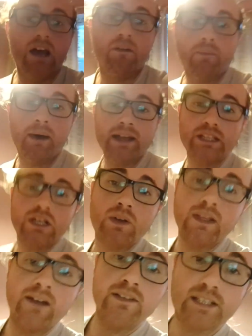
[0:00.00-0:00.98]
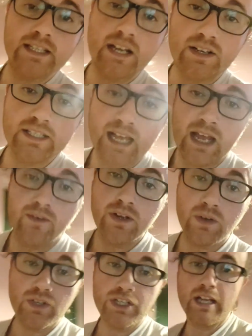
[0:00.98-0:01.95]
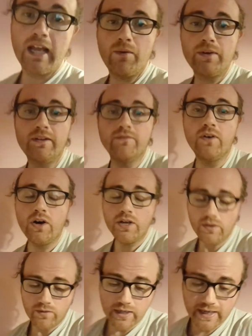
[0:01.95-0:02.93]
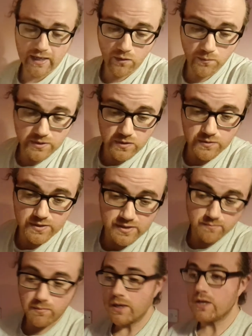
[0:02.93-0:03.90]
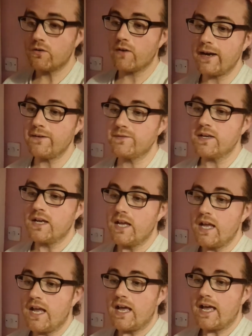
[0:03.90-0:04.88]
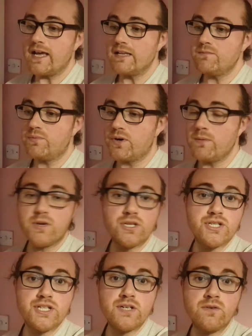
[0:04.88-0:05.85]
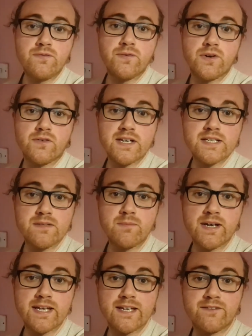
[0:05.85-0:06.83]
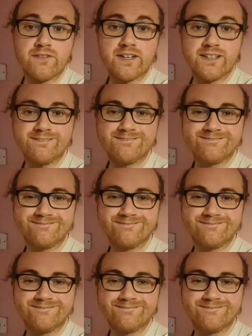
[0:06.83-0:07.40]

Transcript: I'm about to go downstairs now. I'm going to chill out with Yvonne. I'm going to get on with doing some Minecraft and pretty much chill for the rest of my evening.